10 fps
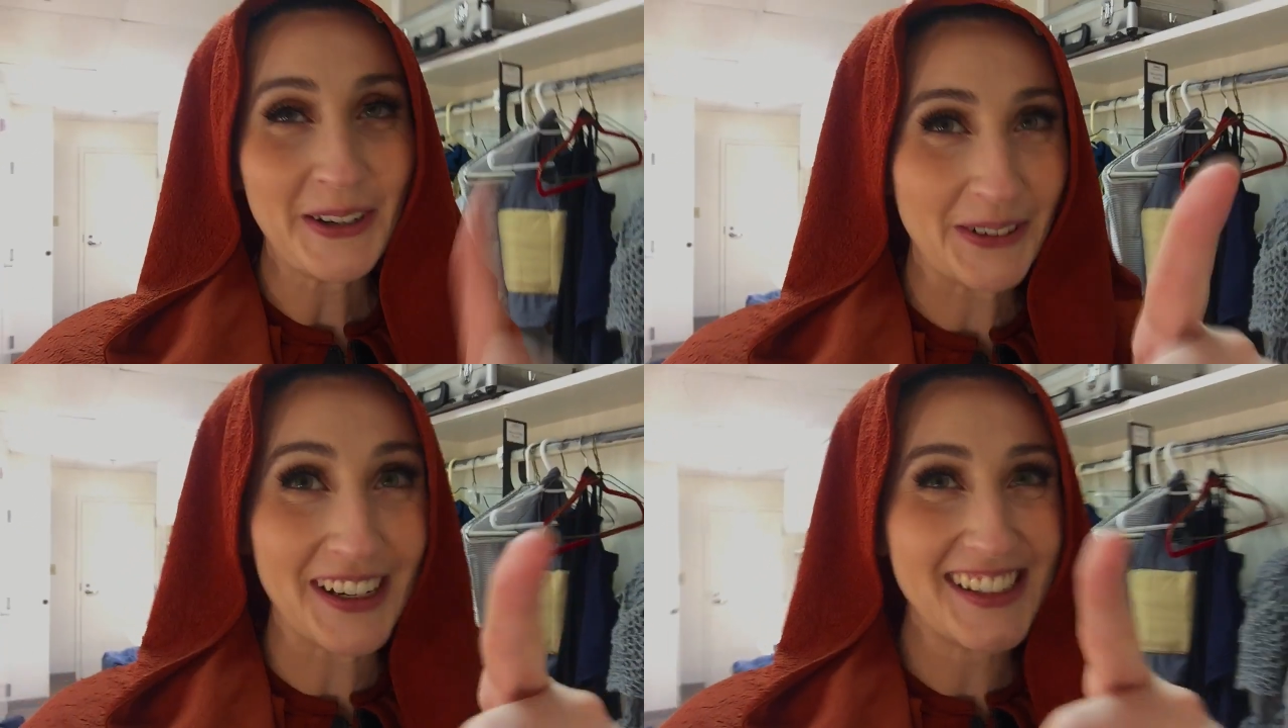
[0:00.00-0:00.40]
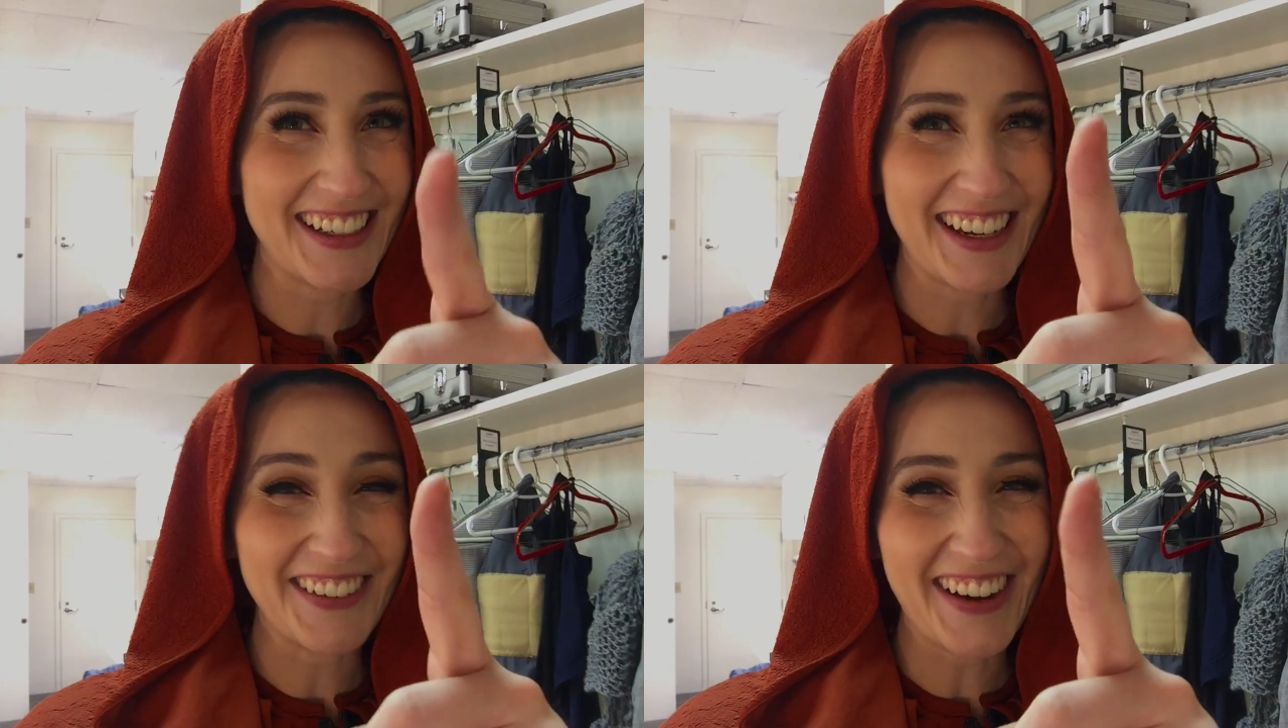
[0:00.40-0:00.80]
are
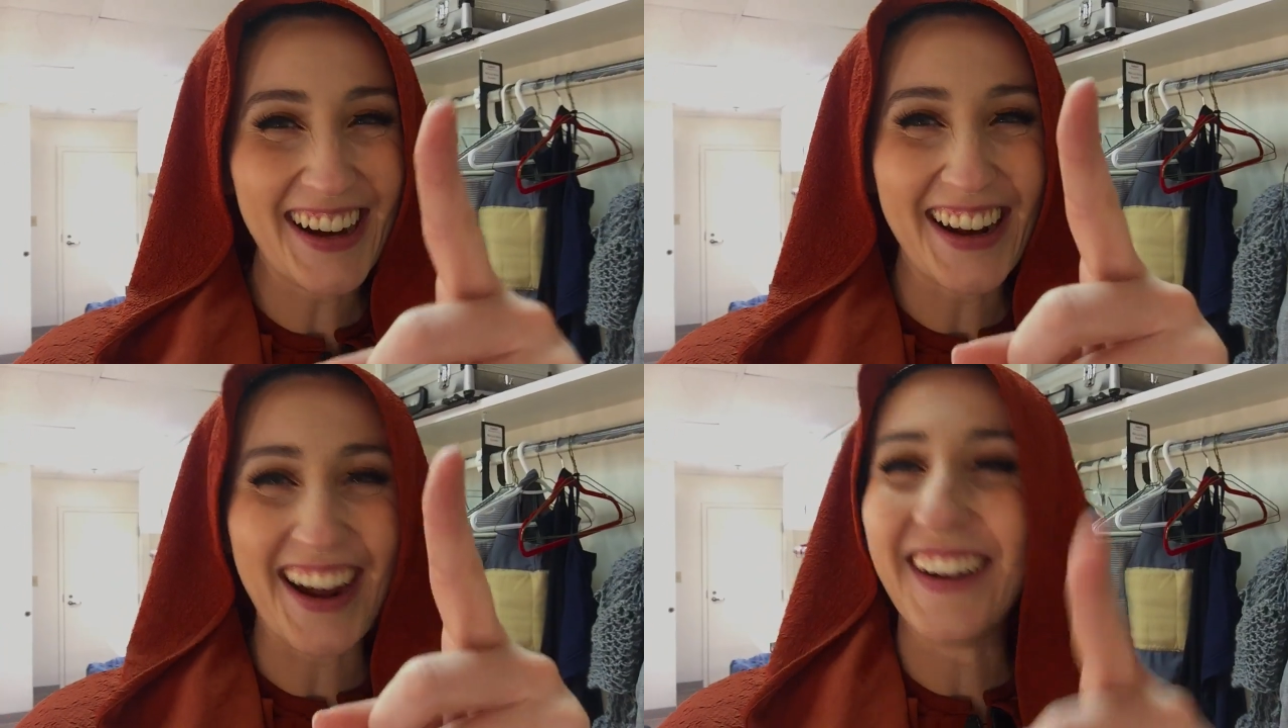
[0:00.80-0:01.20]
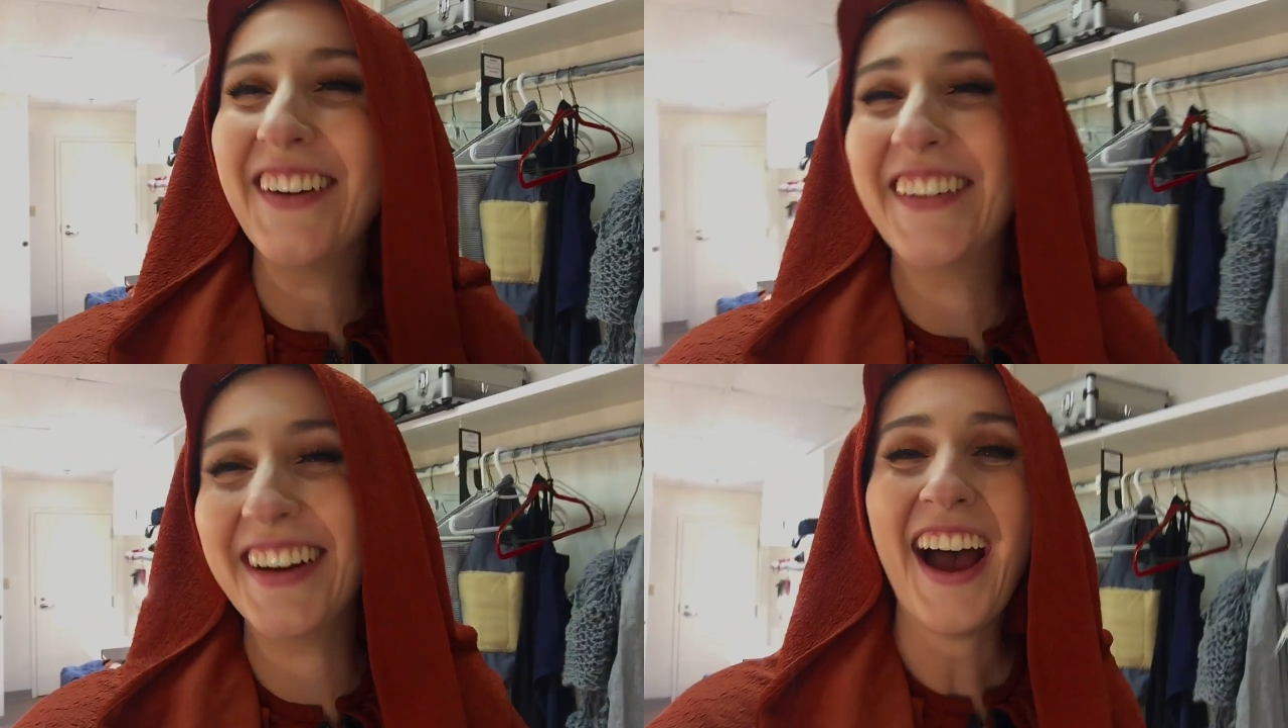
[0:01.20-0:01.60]
singing right now,
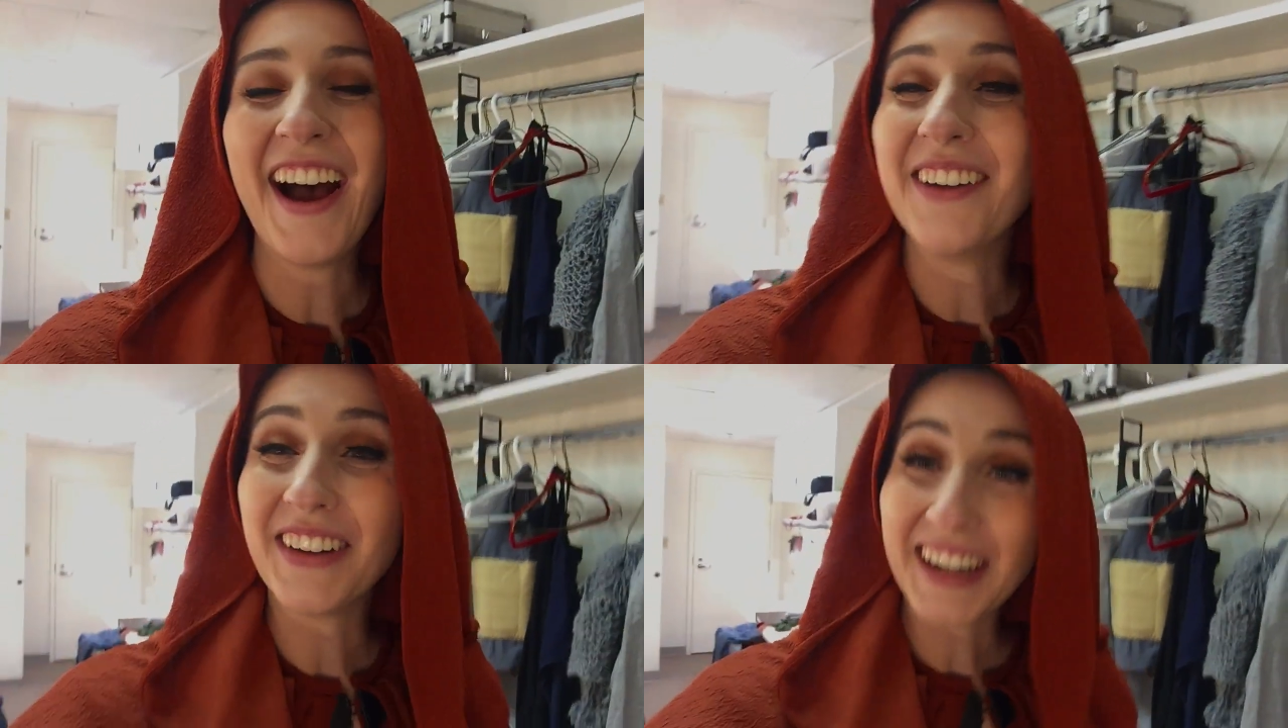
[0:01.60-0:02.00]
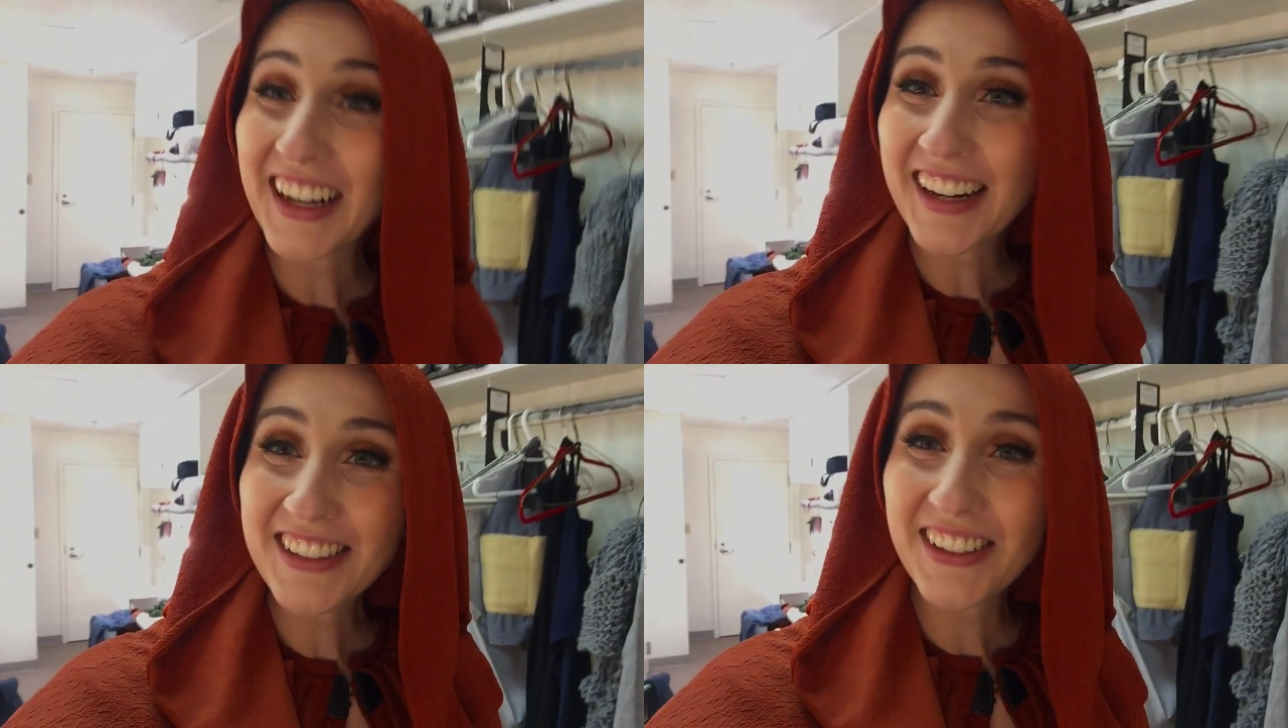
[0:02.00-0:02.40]
are going to
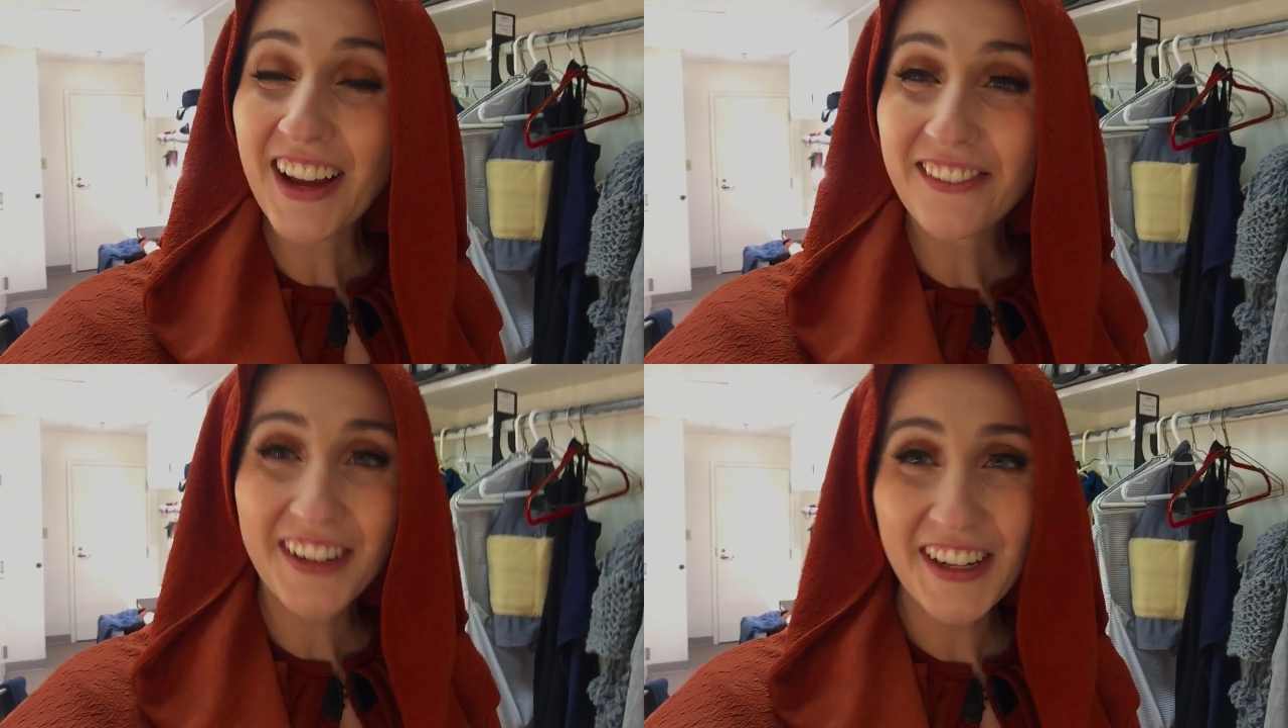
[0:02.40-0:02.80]
answer that for